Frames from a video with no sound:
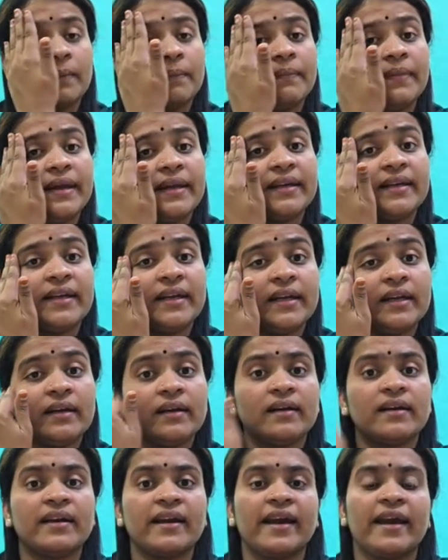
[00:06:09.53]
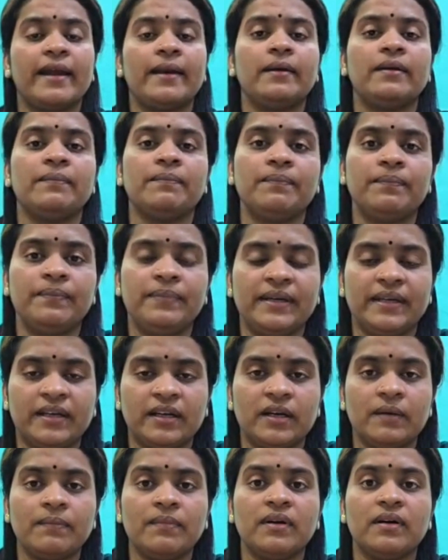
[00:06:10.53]
Baking can
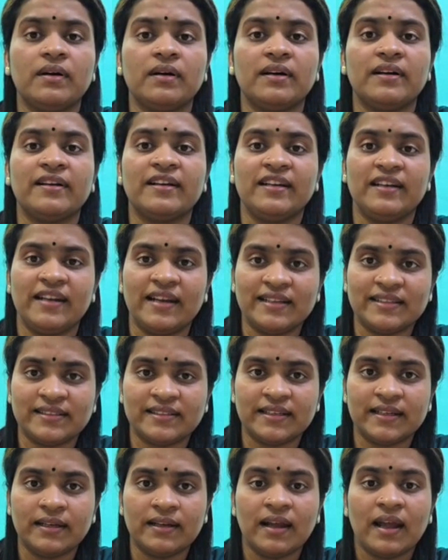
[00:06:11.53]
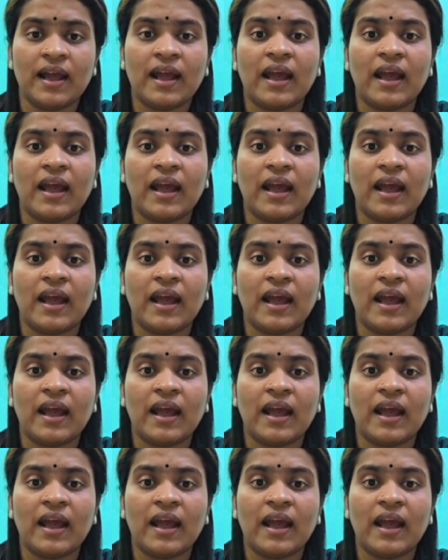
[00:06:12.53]
become a relaxing